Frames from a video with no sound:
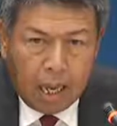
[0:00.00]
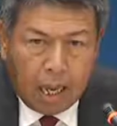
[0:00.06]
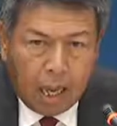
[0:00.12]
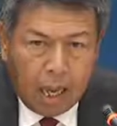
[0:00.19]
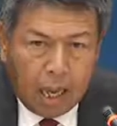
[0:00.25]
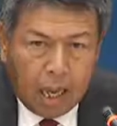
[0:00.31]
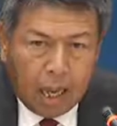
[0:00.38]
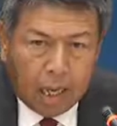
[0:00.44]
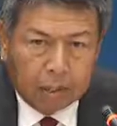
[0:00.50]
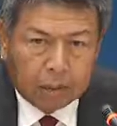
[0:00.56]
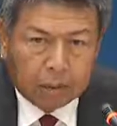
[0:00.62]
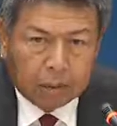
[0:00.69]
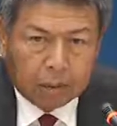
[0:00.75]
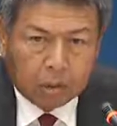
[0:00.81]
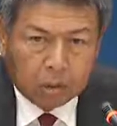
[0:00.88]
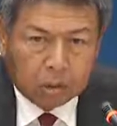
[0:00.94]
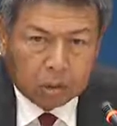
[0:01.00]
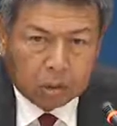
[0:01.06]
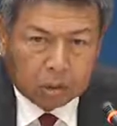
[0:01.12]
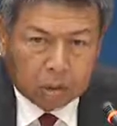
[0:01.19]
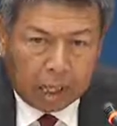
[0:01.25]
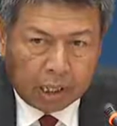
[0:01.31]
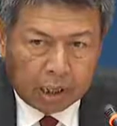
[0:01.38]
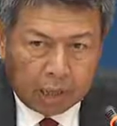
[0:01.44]
and also
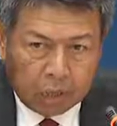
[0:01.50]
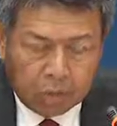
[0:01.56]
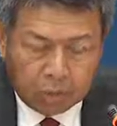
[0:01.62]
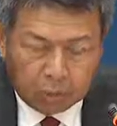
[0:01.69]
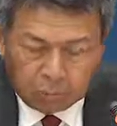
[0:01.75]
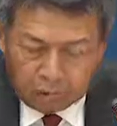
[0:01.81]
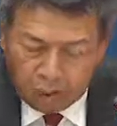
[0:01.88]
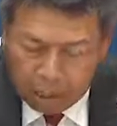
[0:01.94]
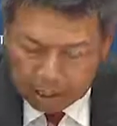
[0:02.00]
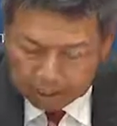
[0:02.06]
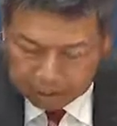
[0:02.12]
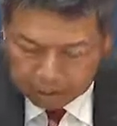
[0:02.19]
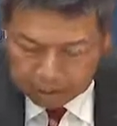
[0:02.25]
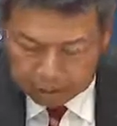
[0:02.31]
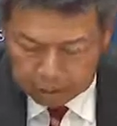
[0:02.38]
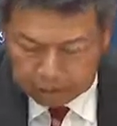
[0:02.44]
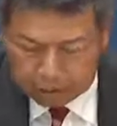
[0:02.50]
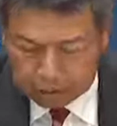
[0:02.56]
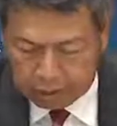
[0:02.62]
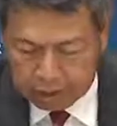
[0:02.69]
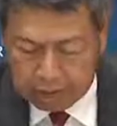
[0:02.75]
thank you for ISIS